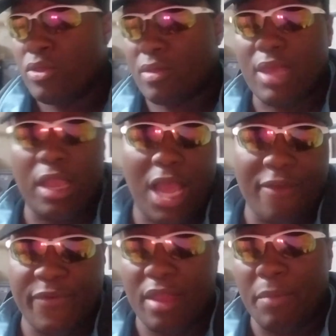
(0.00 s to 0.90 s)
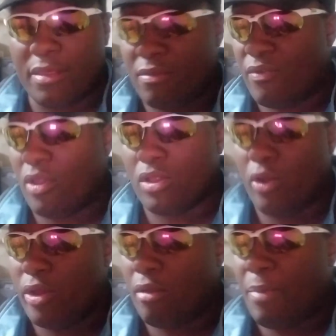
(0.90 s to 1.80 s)
Just like our fan base is very
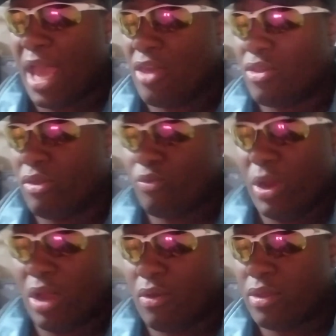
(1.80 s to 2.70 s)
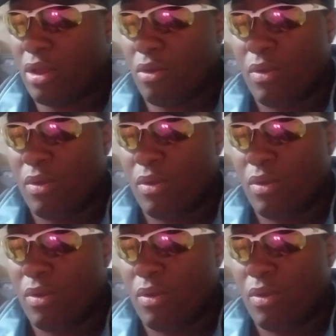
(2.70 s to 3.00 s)
loyal and passionate as well. So